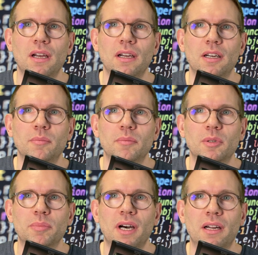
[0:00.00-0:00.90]

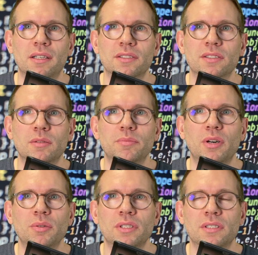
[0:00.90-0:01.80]
parts,
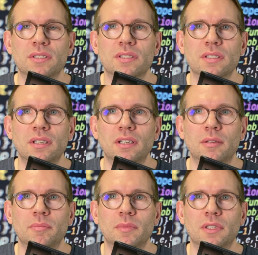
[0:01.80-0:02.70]
components
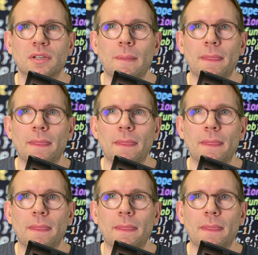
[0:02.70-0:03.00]
of